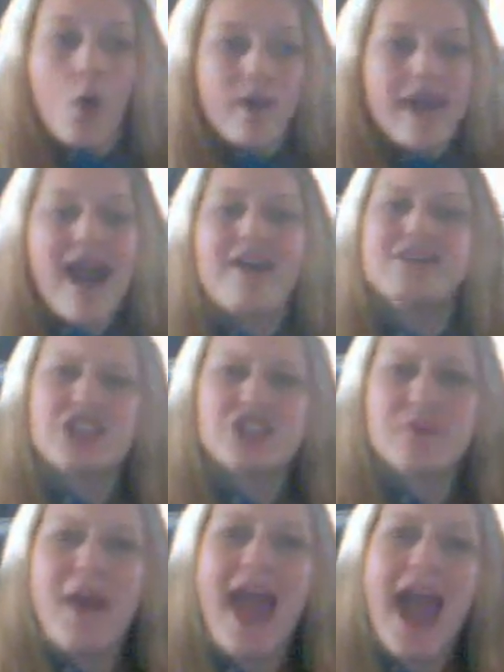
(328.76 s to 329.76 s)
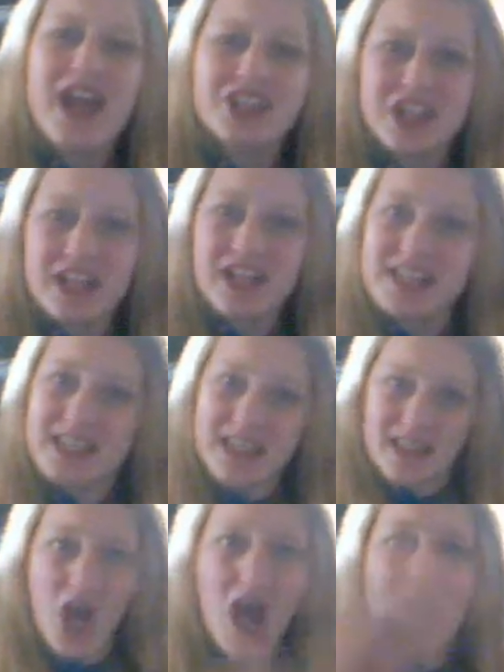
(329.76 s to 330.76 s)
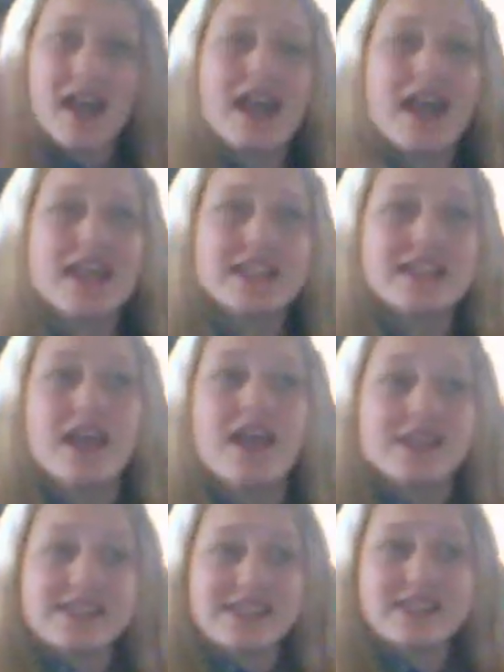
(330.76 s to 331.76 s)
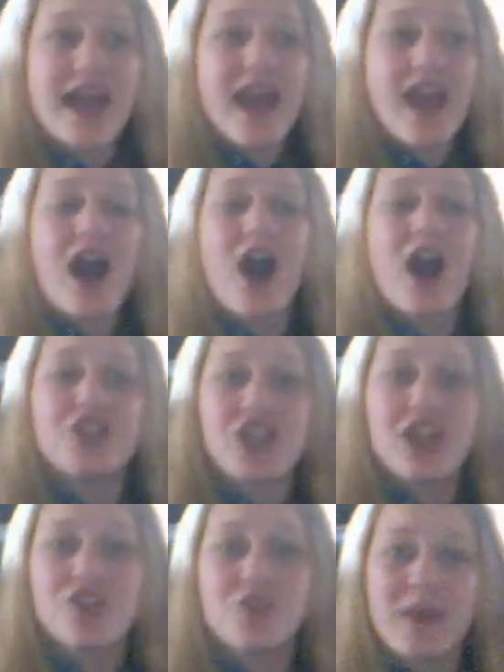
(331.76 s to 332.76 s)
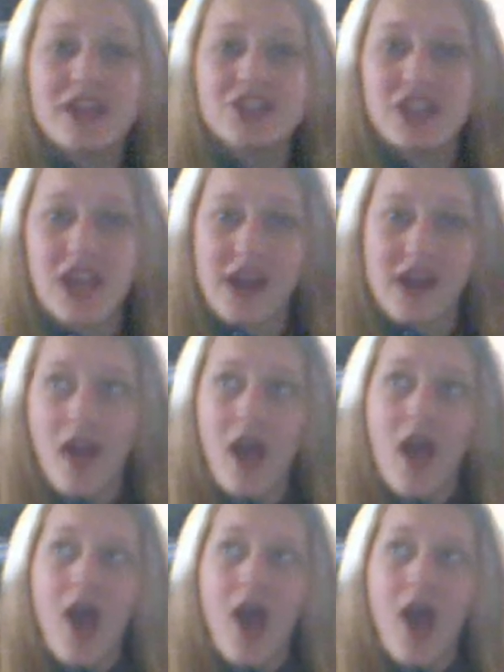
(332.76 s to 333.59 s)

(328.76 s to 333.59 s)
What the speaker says: we have such a passion in us, and God has set our generation